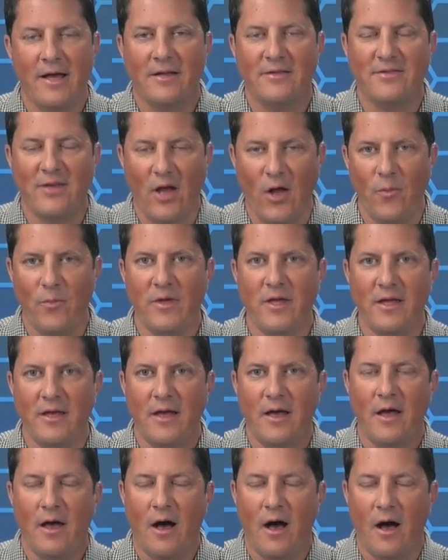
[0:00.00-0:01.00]
Tell me
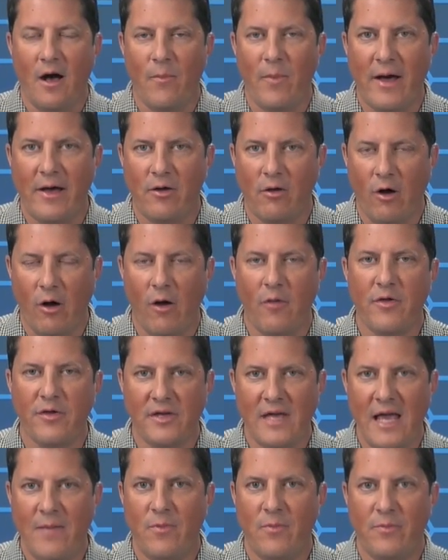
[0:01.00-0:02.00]
about all the
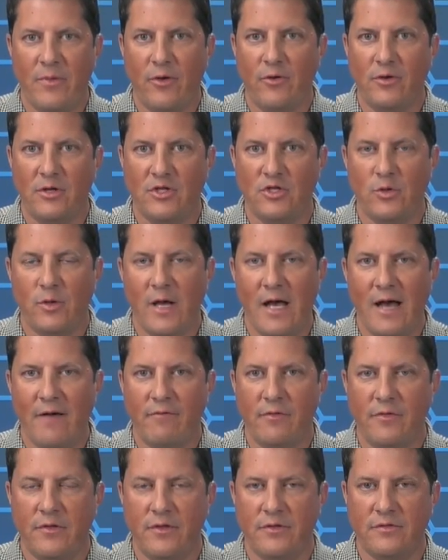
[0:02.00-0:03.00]
capabilities you have
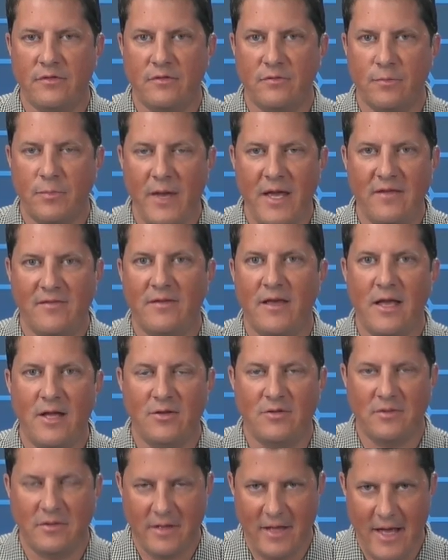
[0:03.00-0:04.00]
in this space
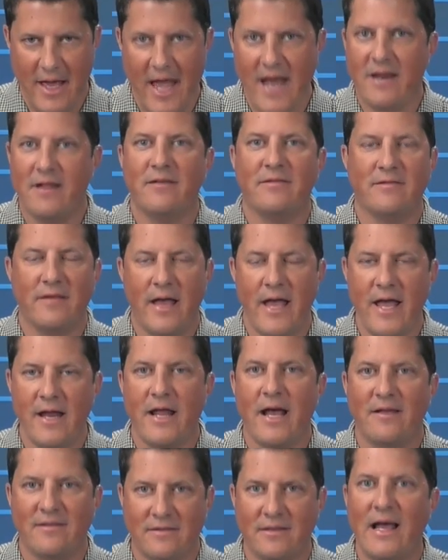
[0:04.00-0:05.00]
age A D A S, A D
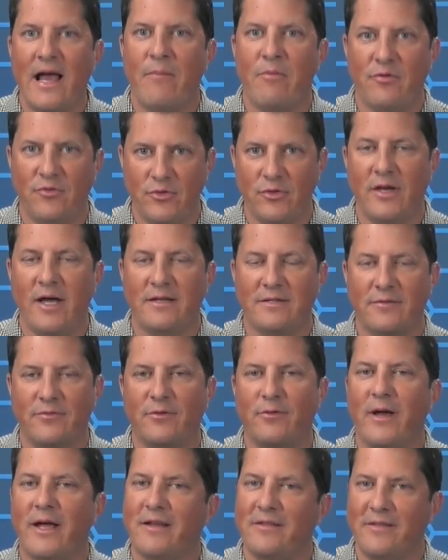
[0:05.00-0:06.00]
A S lab that you guys have
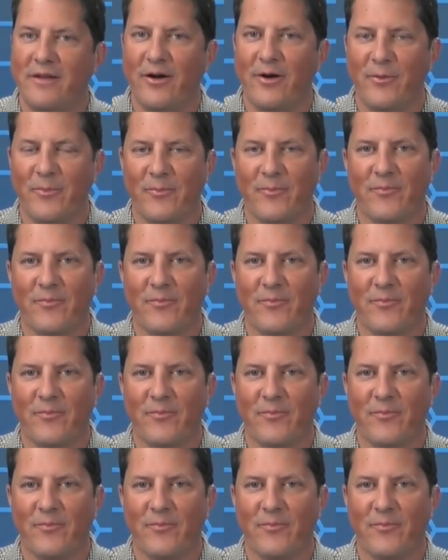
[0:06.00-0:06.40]
created there.